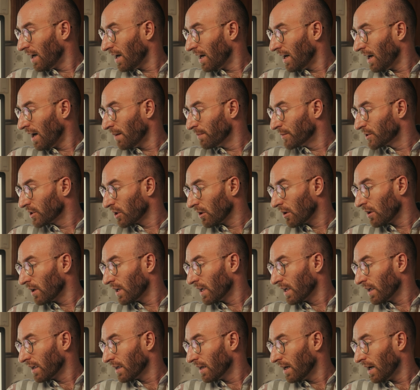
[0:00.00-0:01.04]
I'm
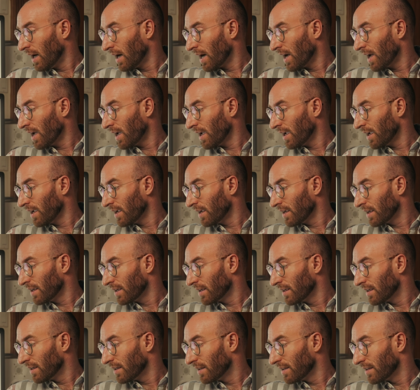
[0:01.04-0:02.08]
sorry,
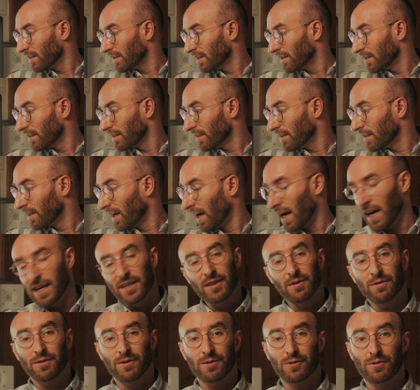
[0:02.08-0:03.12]
I
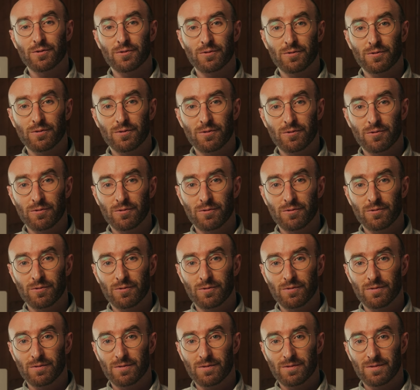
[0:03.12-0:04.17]
don't know
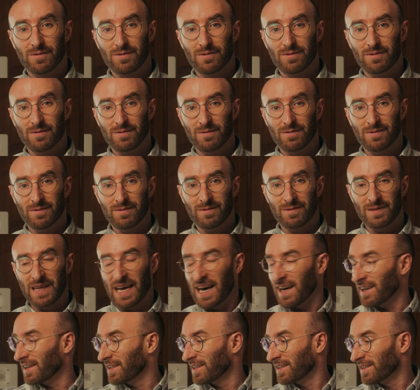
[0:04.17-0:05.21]
who
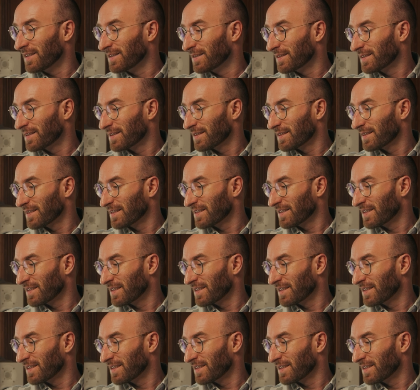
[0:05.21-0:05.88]
that is.